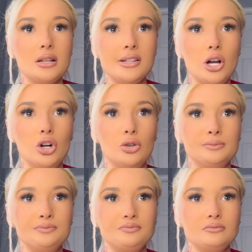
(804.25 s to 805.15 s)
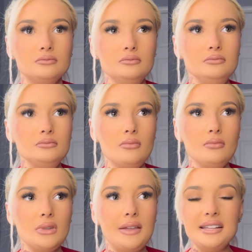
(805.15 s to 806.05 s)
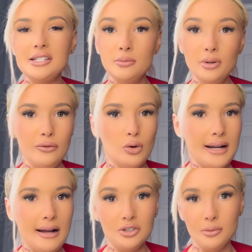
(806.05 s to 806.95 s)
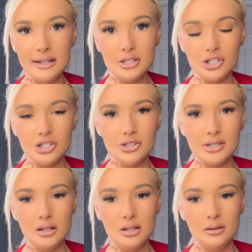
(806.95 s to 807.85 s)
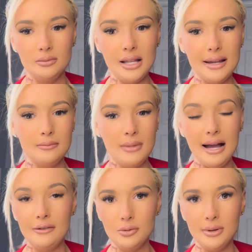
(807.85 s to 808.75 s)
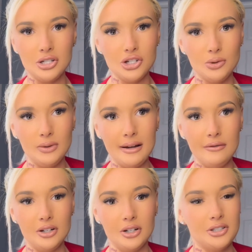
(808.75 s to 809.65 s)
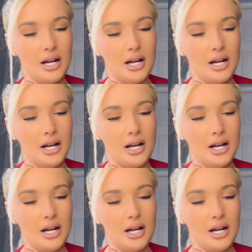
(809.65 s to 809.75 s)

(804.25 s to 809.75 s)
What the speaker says: So they took before and after pictures, like my after pictures or whatever.